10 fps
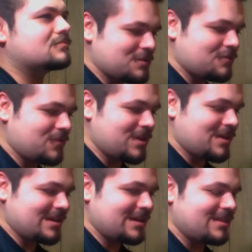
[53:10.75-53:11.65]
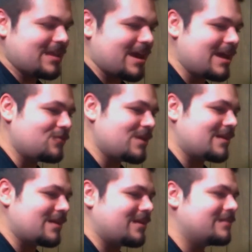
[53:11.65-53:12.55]
is revealed that
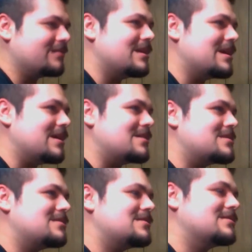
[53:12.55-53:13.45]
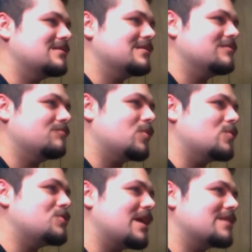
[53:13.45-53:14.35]
Henrietta is
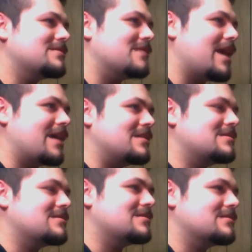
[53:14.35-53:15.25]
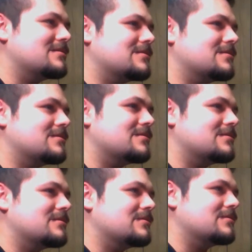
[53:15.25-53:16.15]
Bojack's dad's
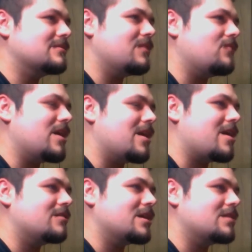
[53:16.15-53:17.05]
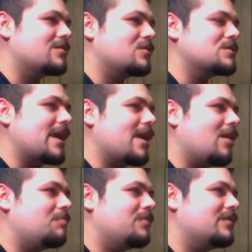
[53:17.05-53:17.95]
affair. Like, it was the
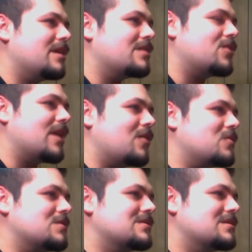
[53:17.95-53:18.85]
help at their house.